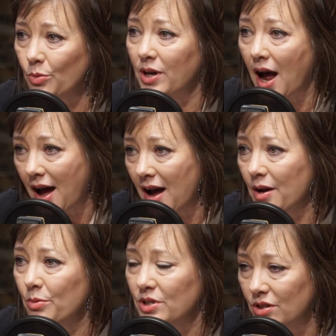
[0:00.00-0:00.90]
what I
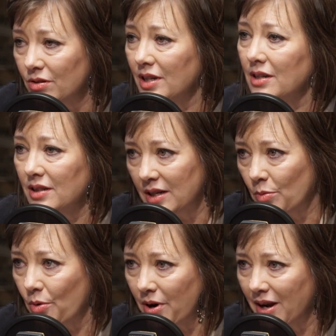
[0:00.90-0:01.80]
was doing to
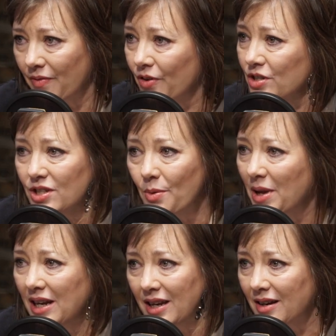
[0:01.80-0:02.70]
LeRoy for so
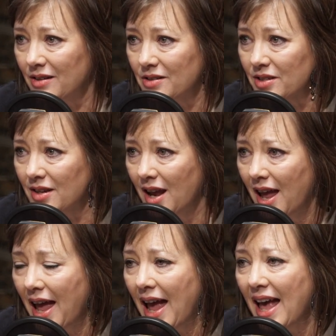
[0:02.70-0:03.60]
many years,
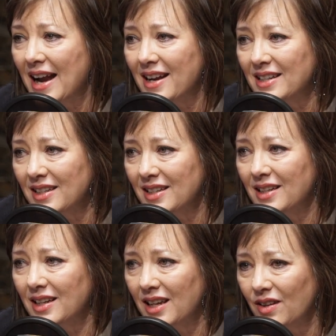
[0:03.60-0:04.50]
and I
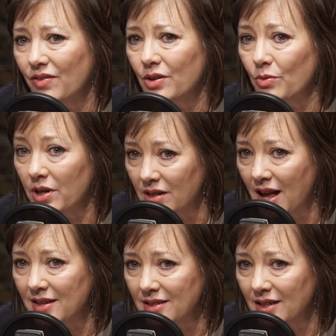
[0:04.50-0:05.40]
didn't even
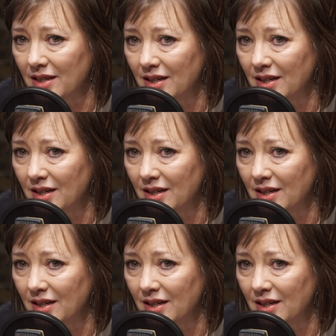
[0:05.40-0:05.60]
realize it.